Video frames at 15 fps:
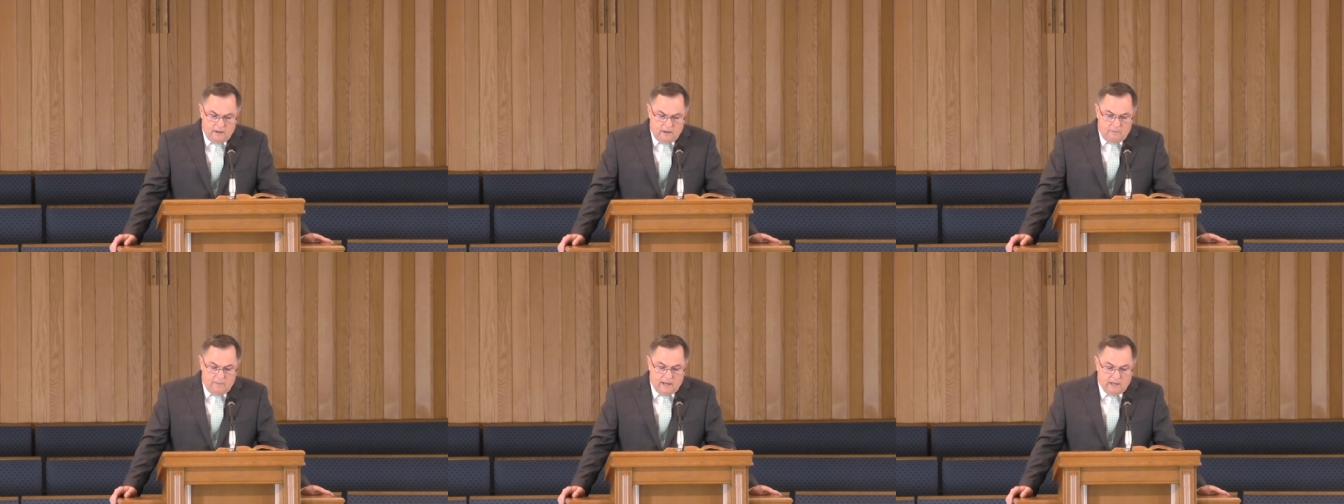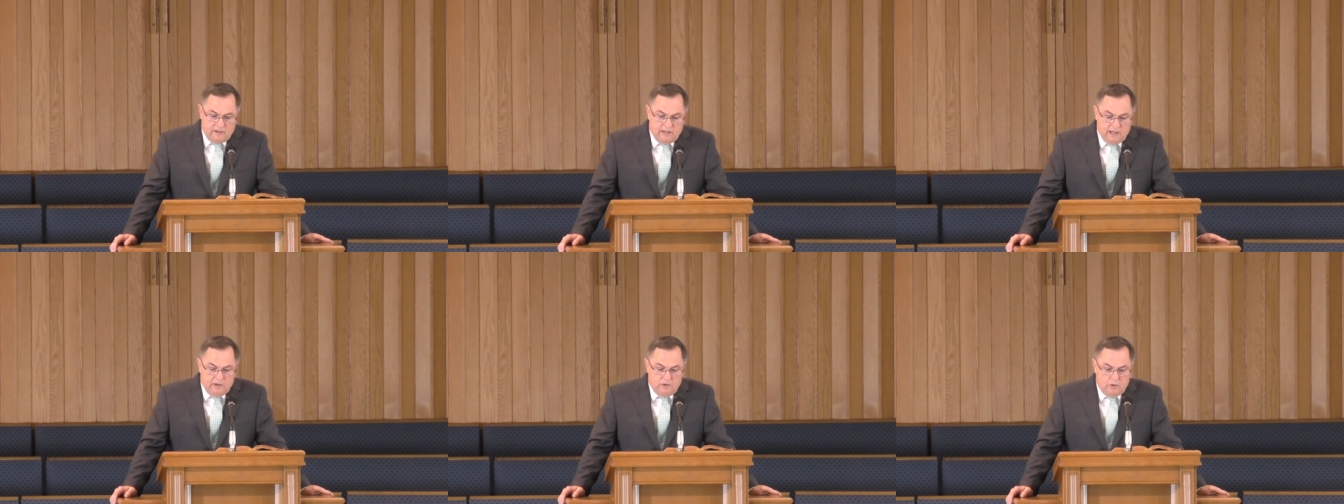may
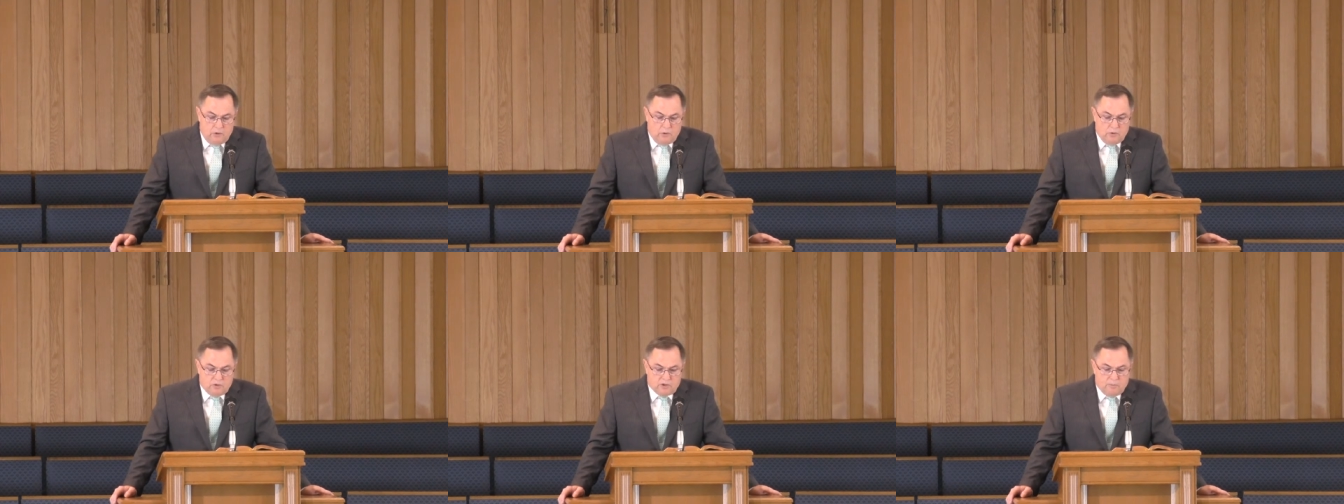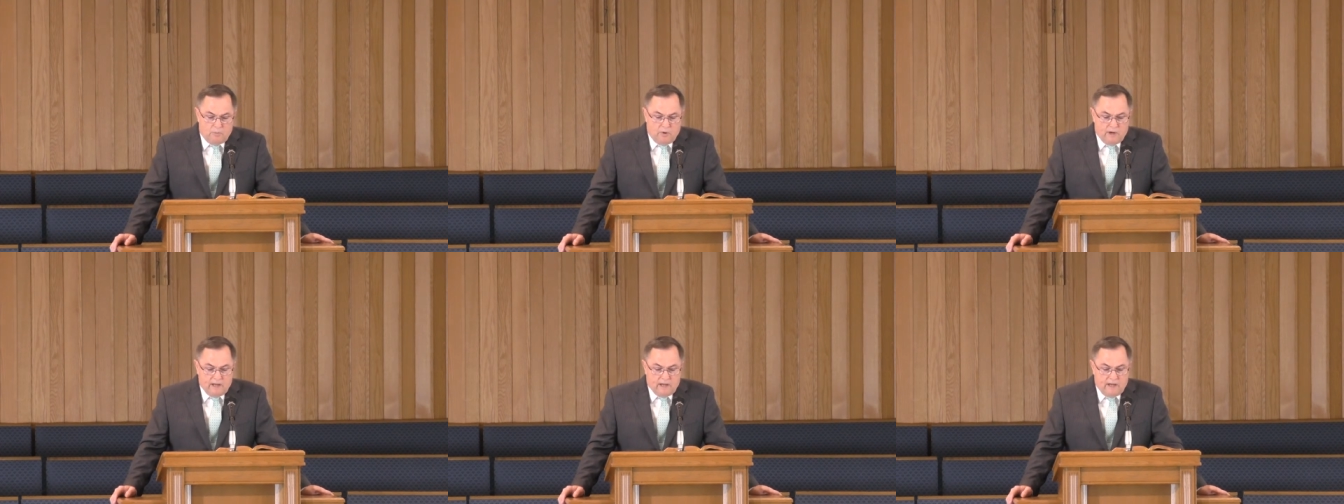indeed use to
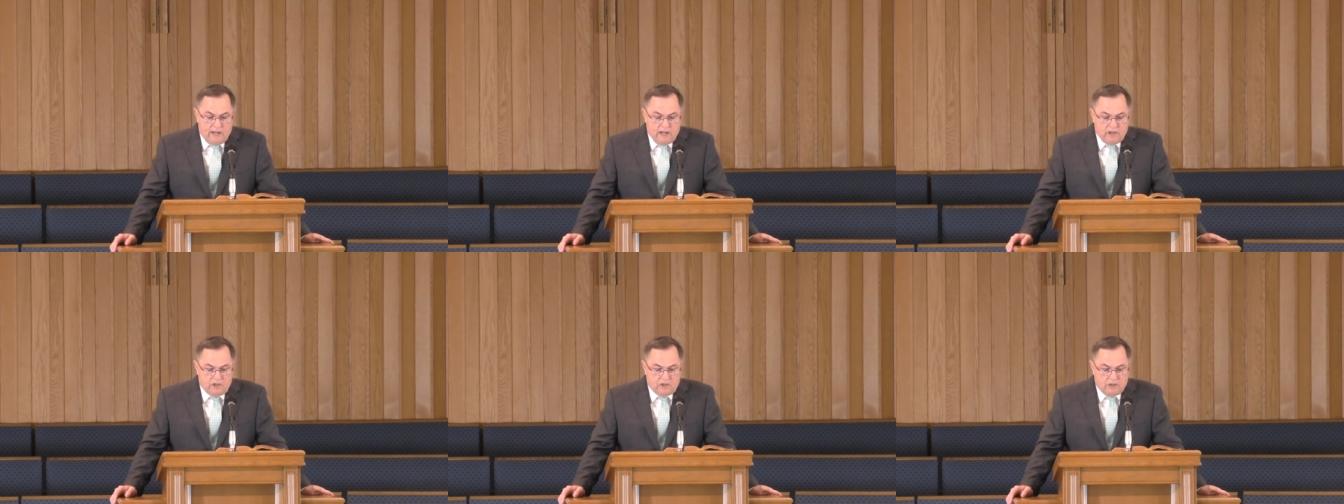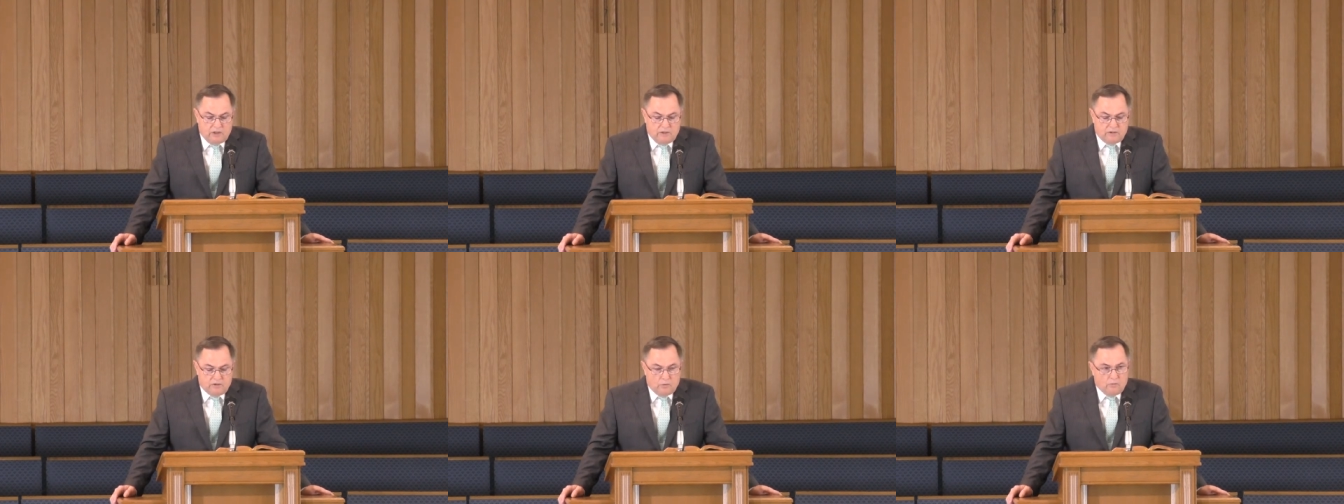bring a
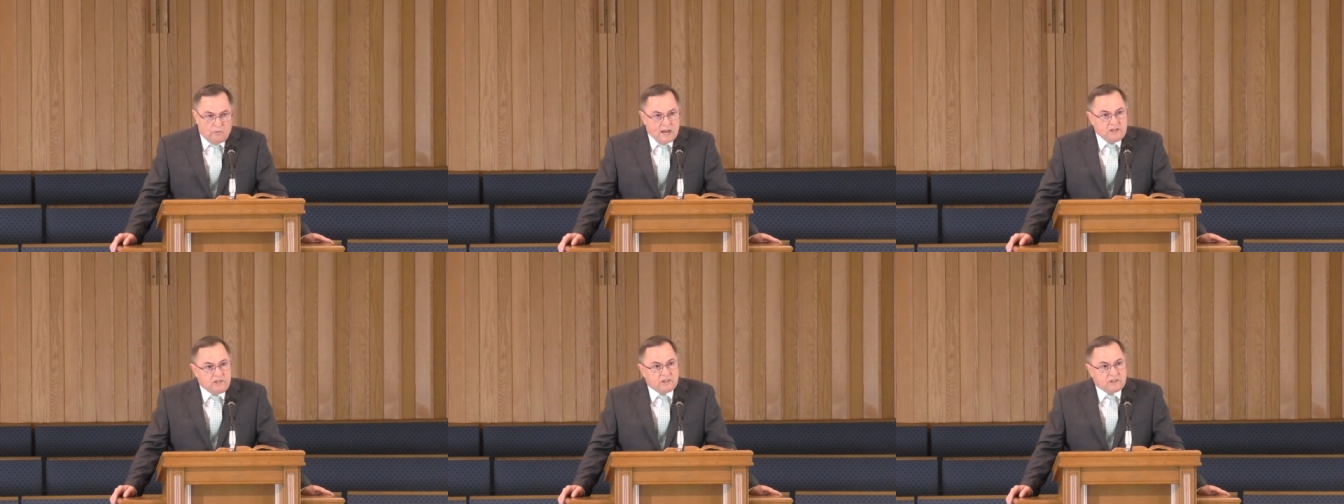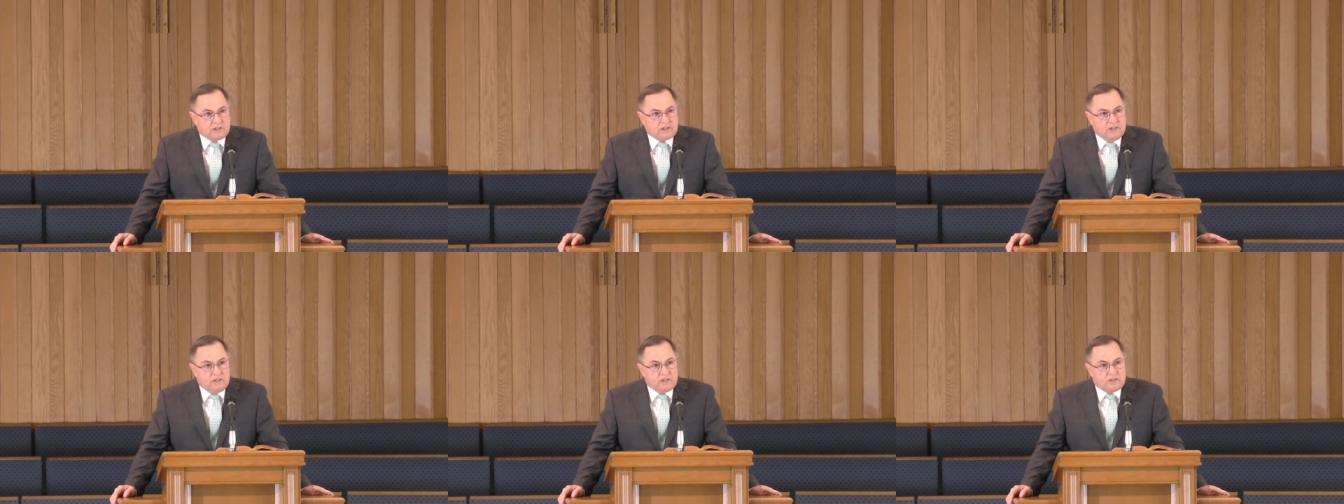nation to
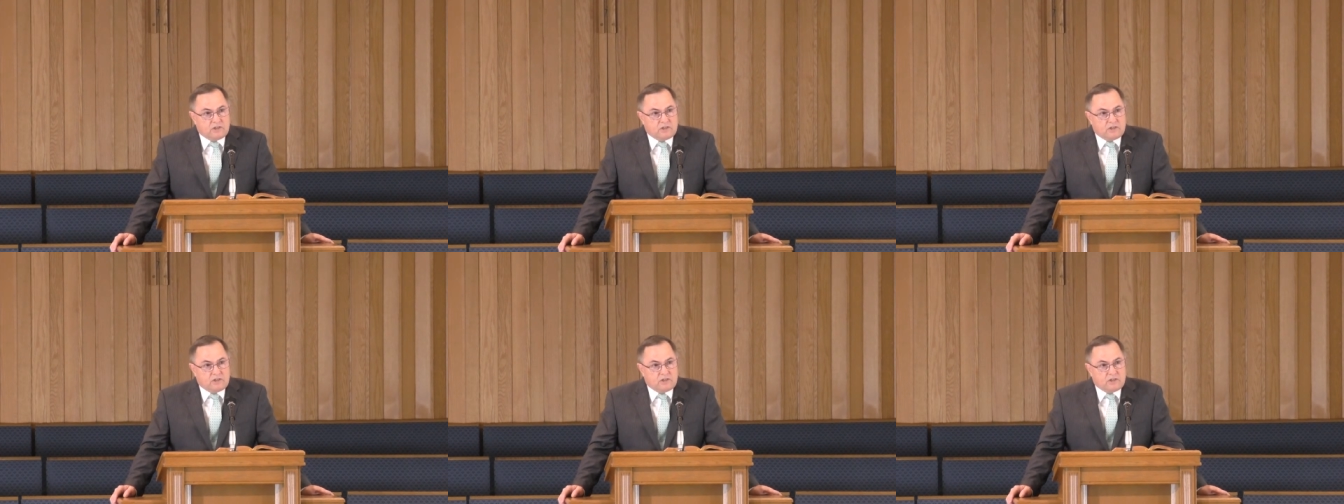righteousness,